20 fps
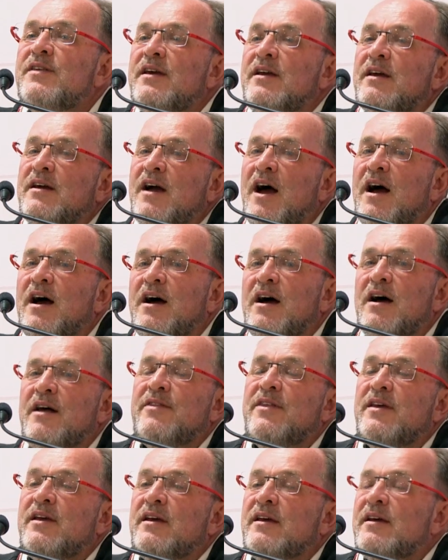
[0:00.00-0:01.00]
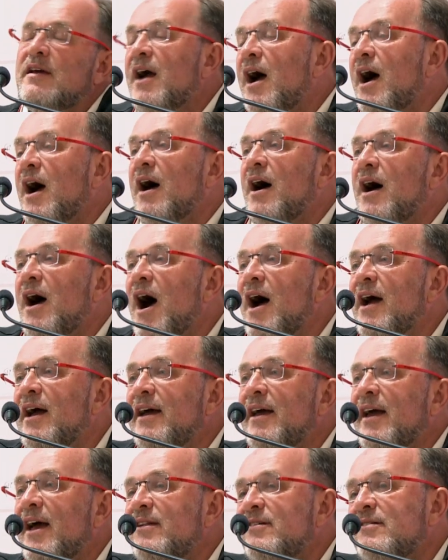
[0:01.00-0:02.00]
the
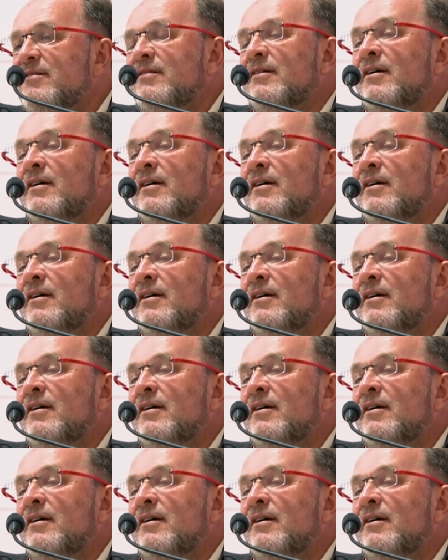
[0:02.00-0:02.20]
IAS,